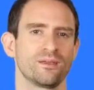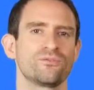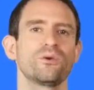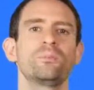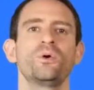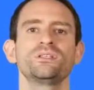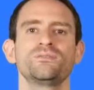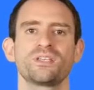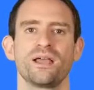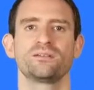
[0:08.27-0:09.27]
From
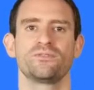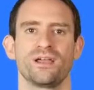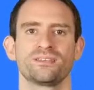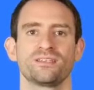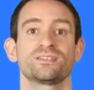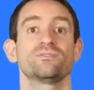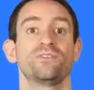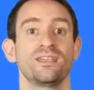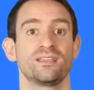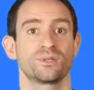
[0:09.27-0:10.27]
point-of-sale devices to
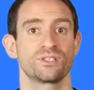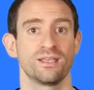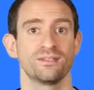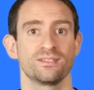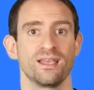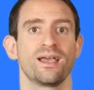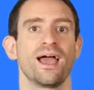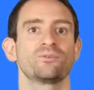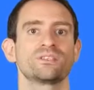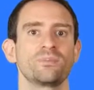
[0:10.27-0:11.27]
vending machines
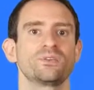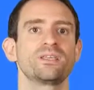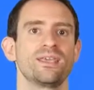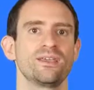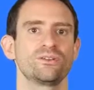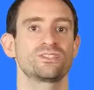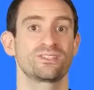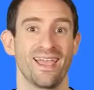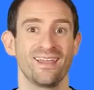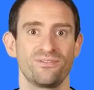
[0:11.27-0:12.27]
and reception kiosks
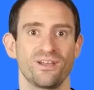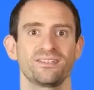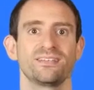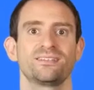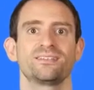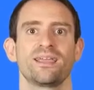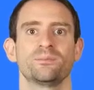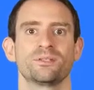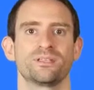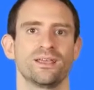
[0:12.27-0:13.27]
to in-flight
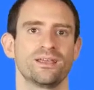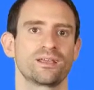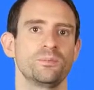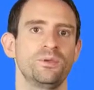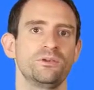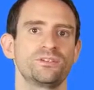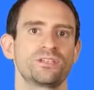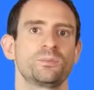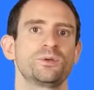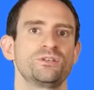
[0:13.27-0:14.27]
entertainment, computers
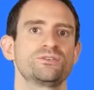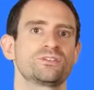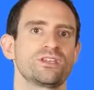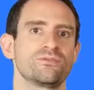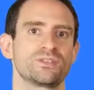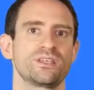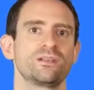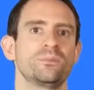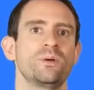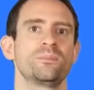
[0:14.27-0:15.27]
that are produced to serve a
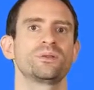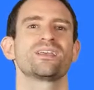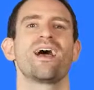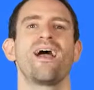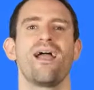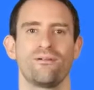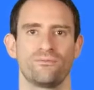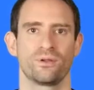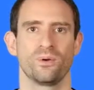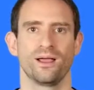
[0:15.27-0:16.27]
single purpose are
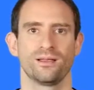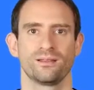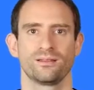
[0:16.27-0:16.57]
everywhere.